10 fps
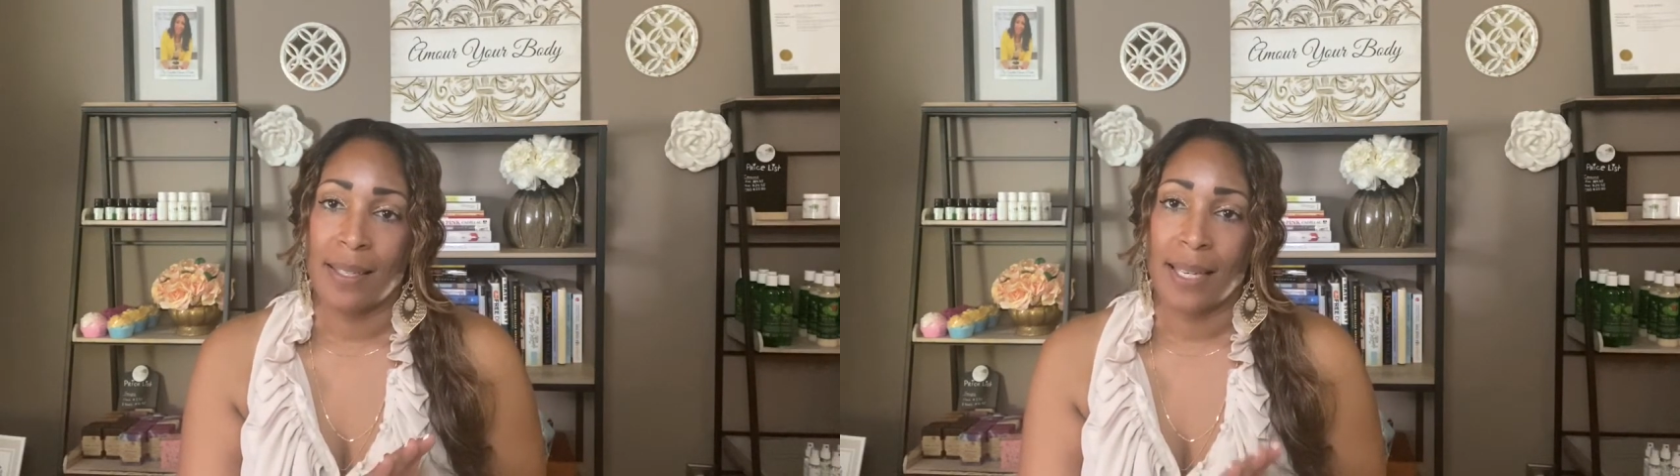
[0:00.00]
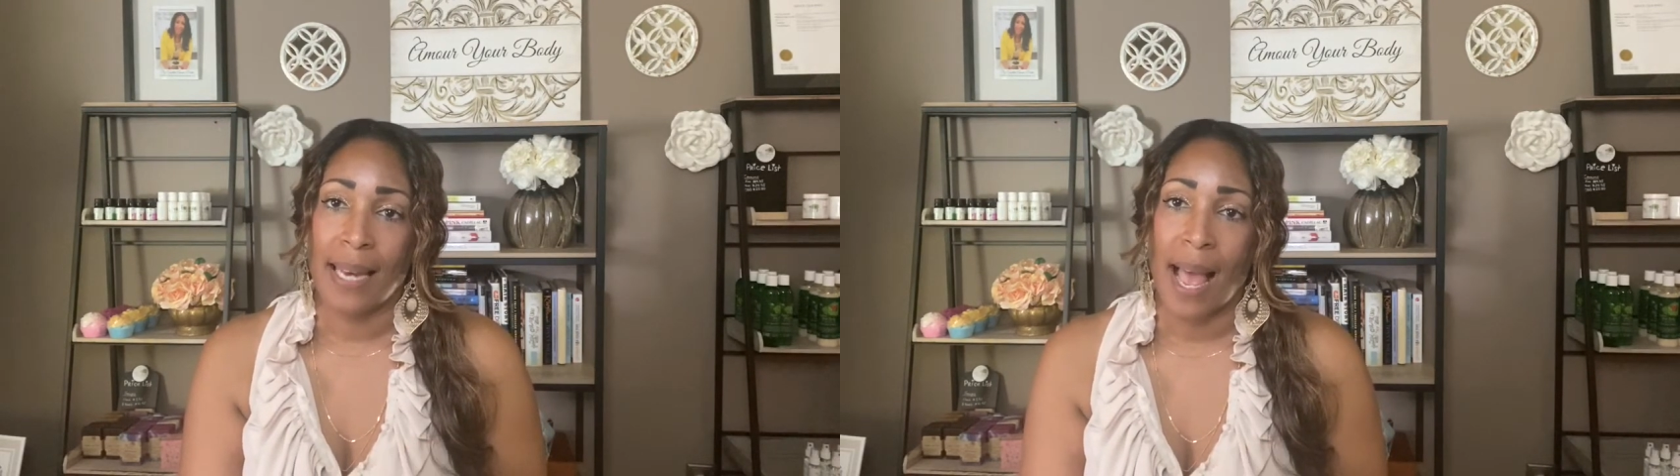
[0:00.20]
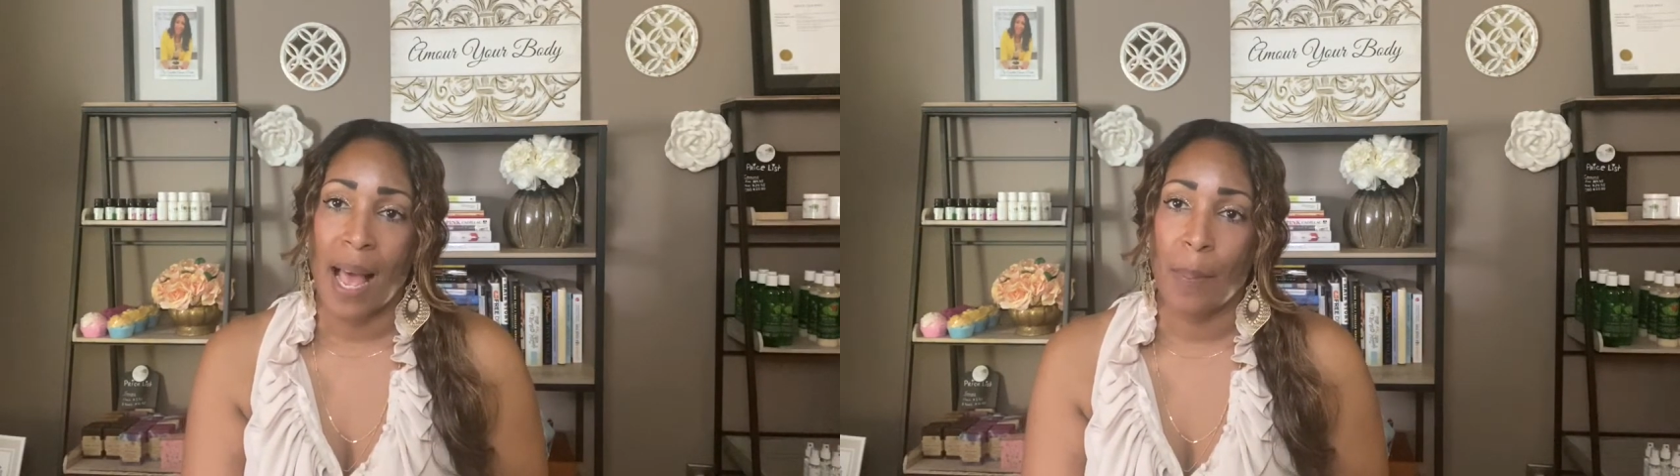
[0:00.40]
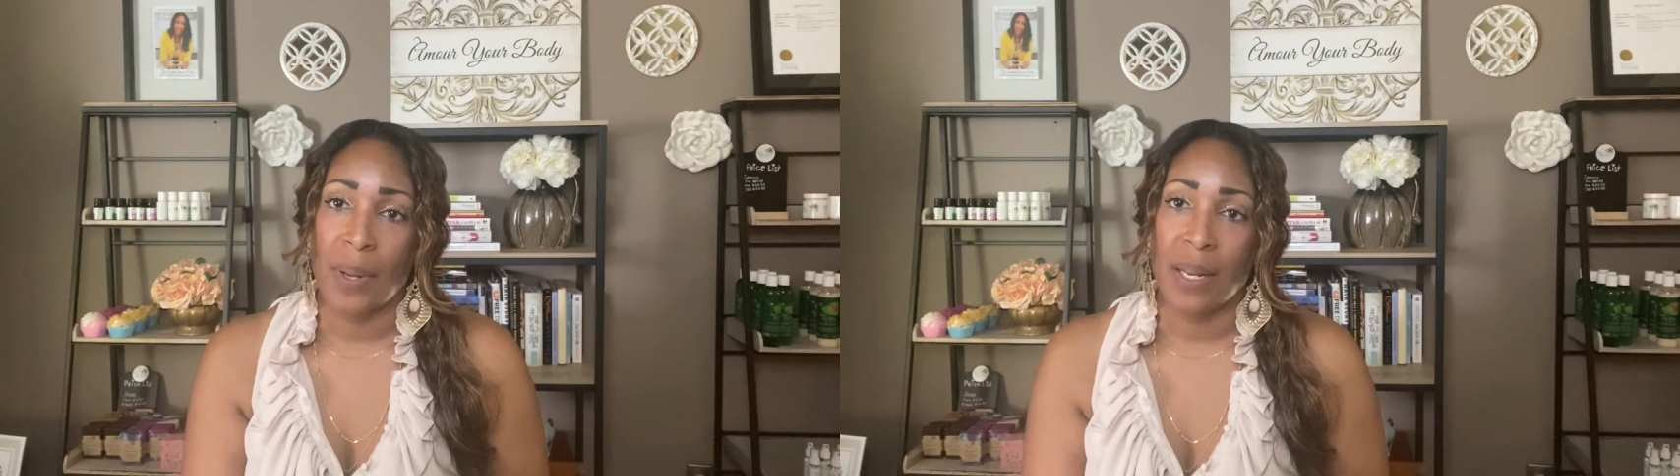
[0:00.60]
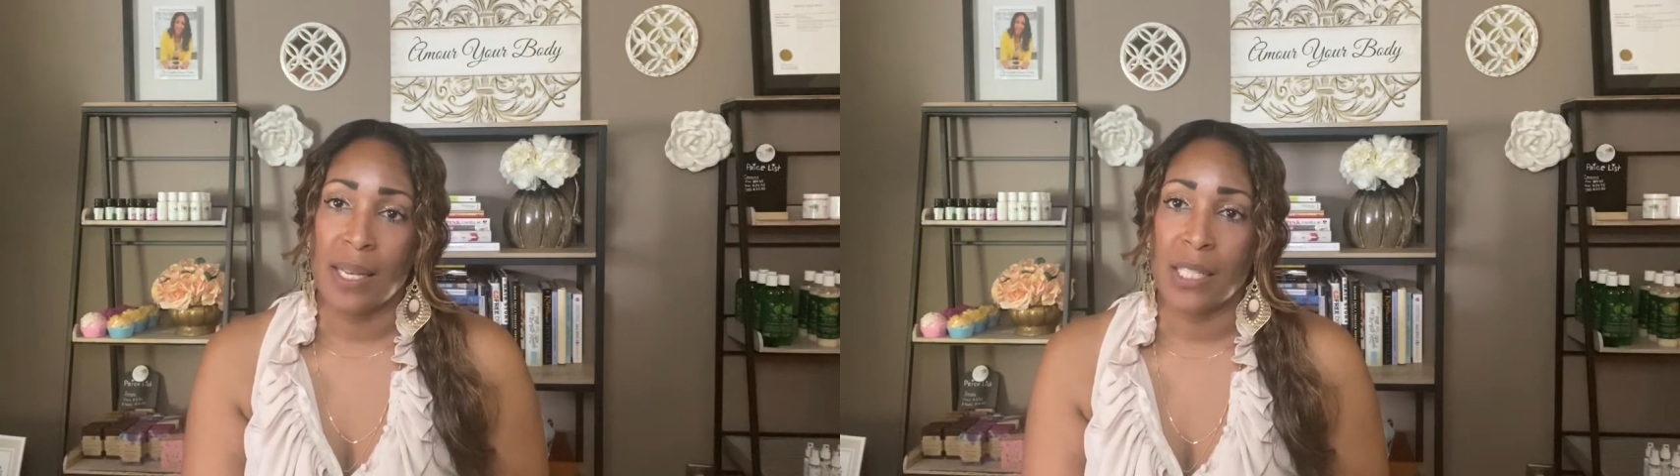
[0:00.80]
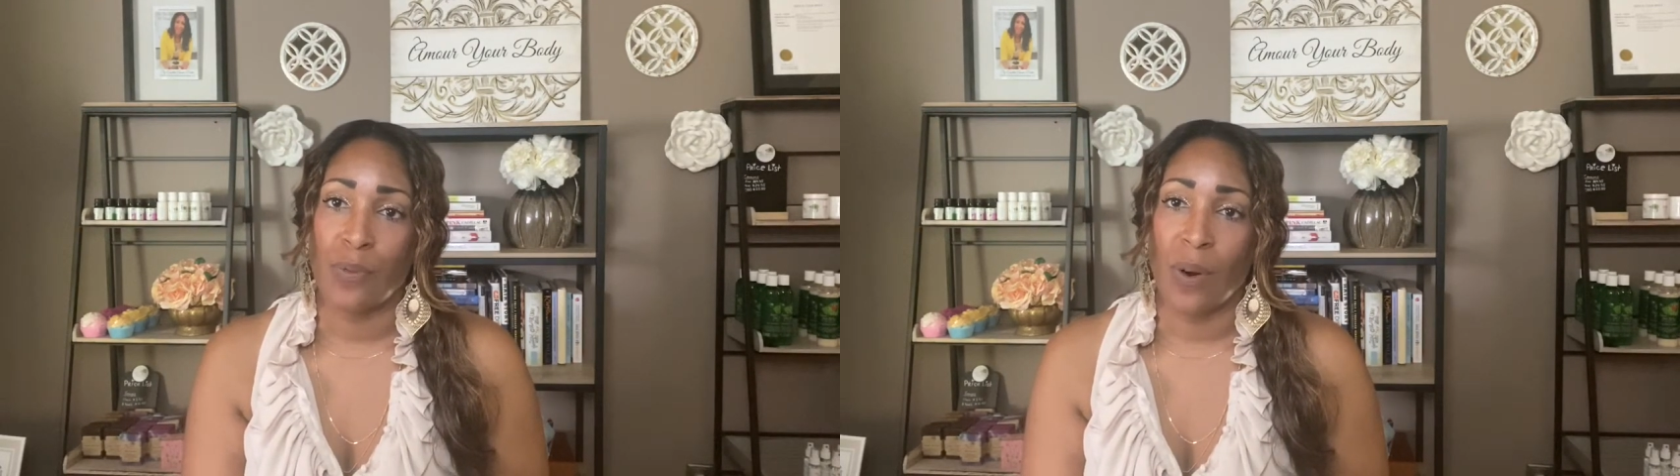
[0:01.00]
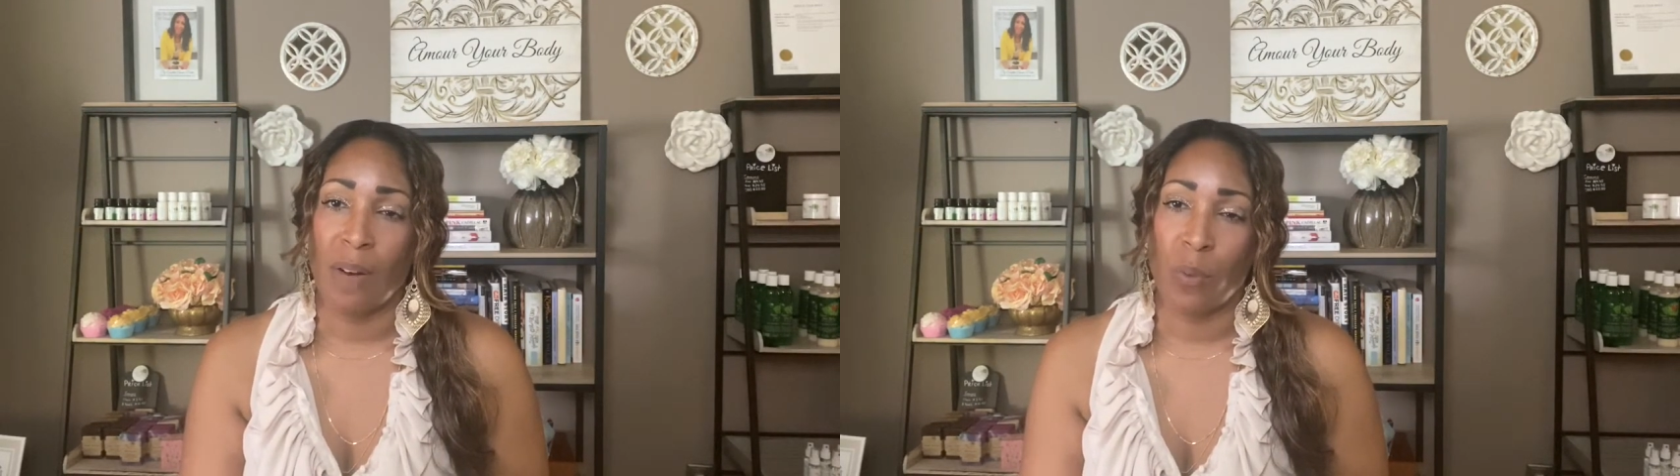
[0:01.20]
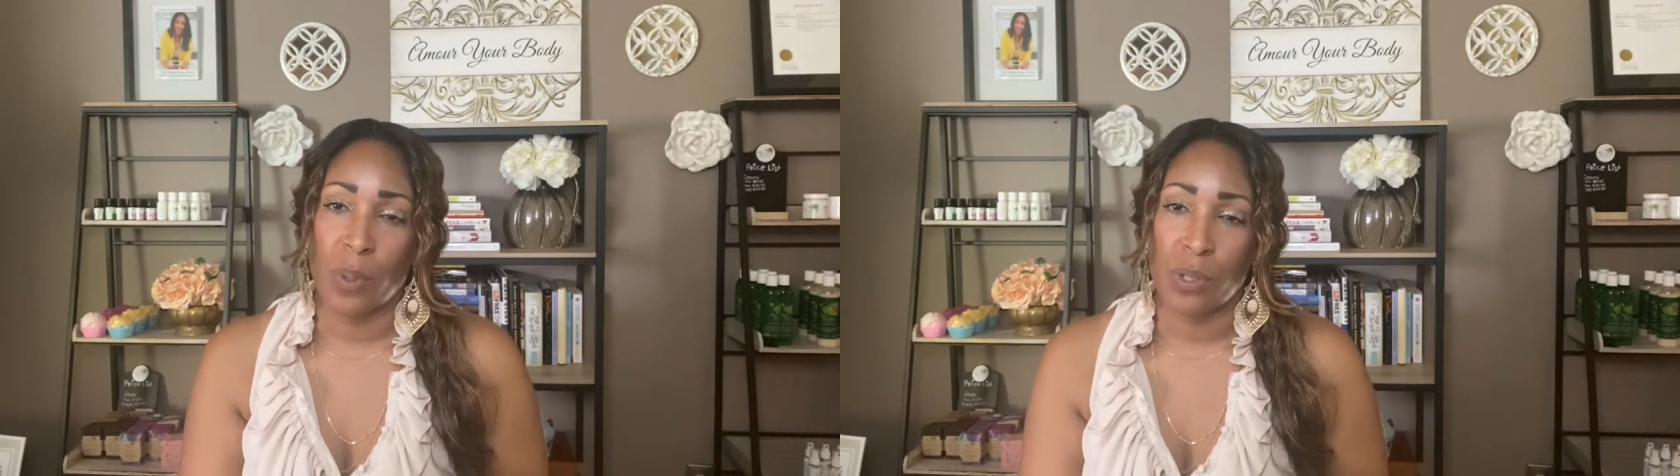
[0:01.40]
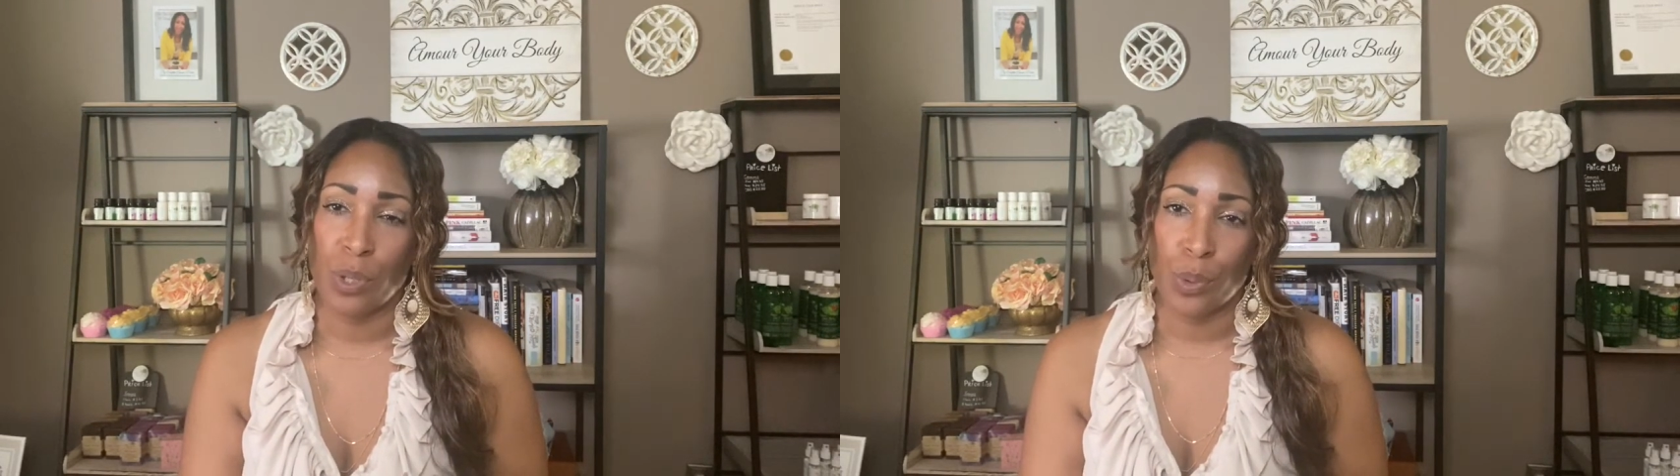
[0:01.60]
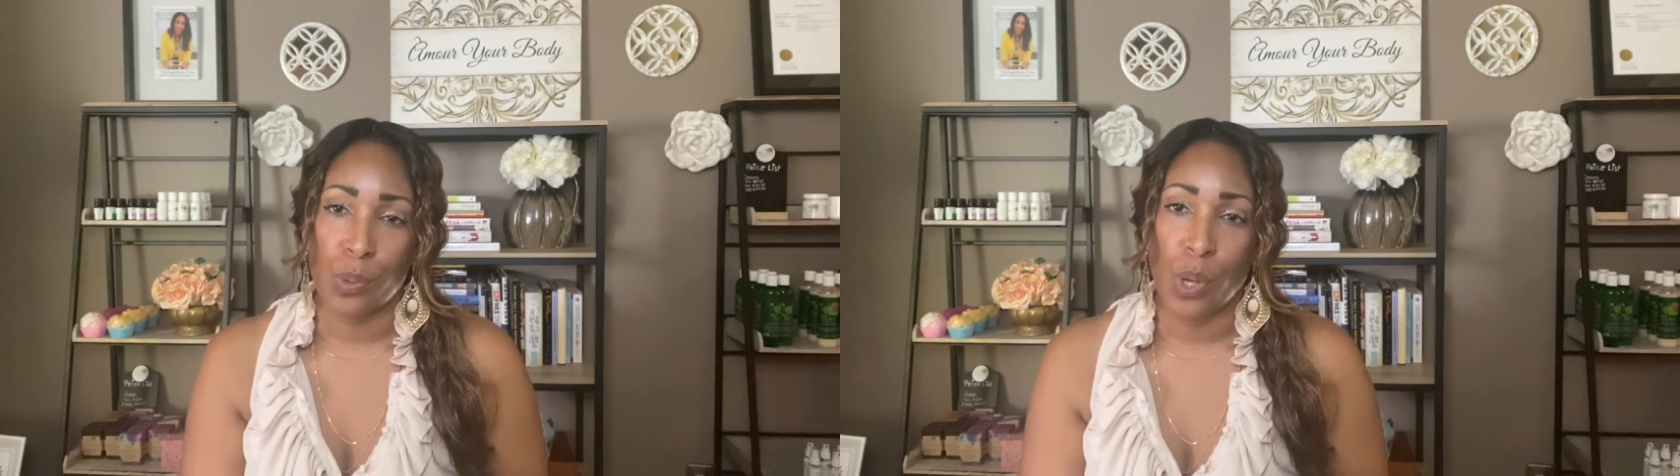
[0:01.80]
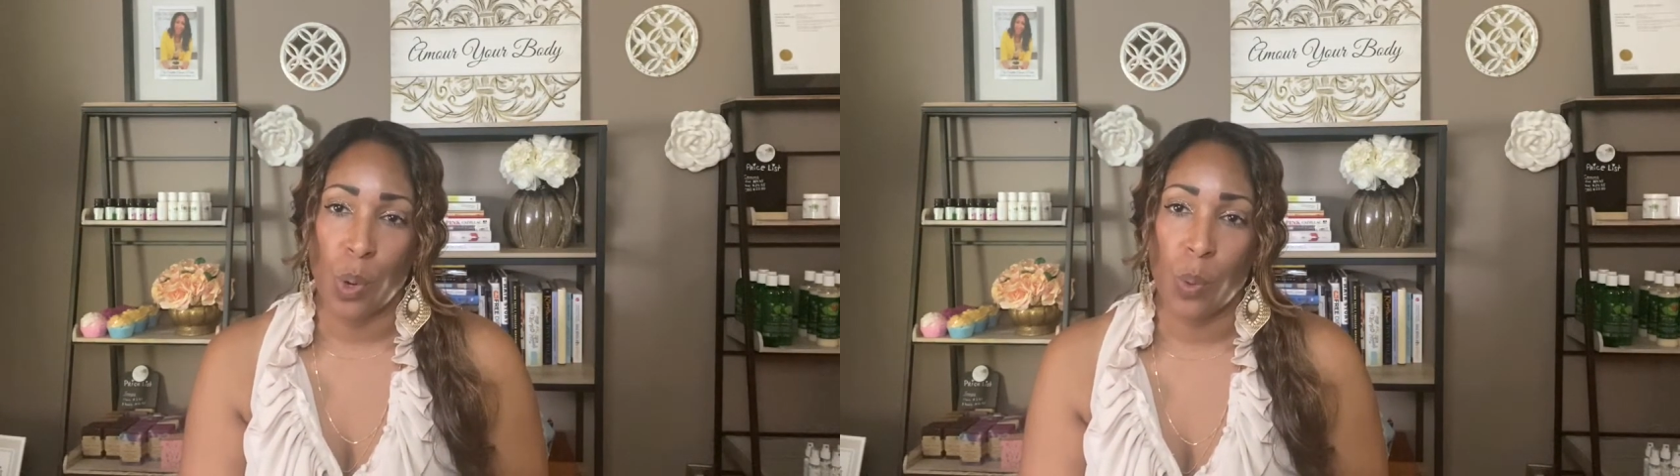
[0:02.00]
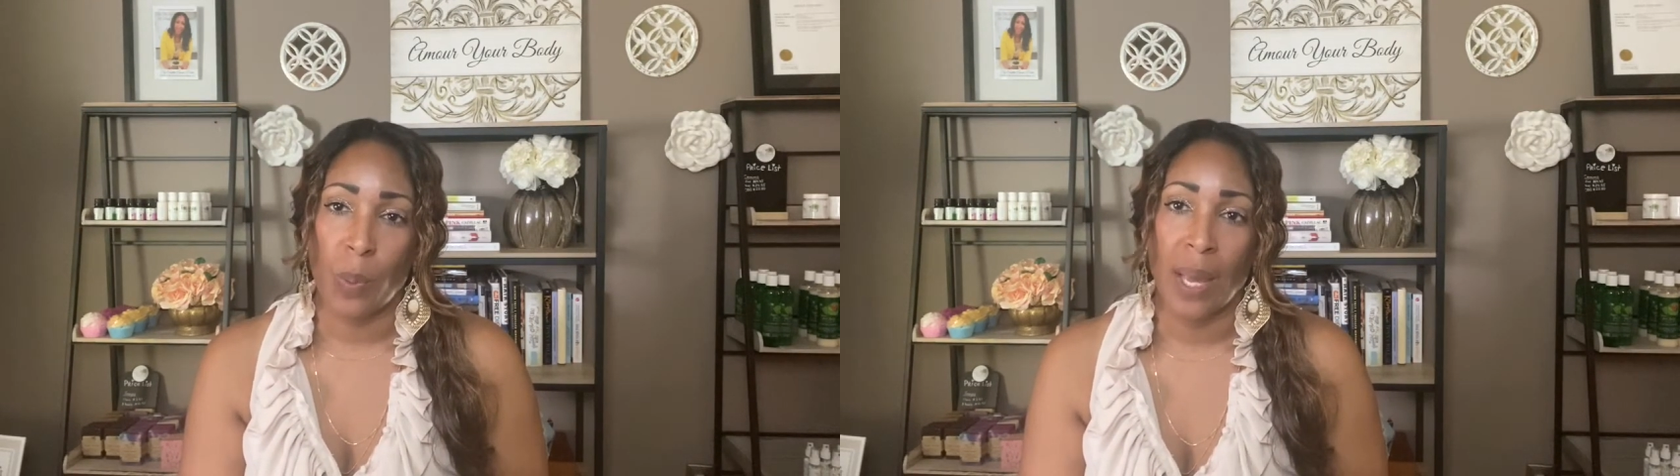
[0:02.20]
can happen is for everyone to lose hope,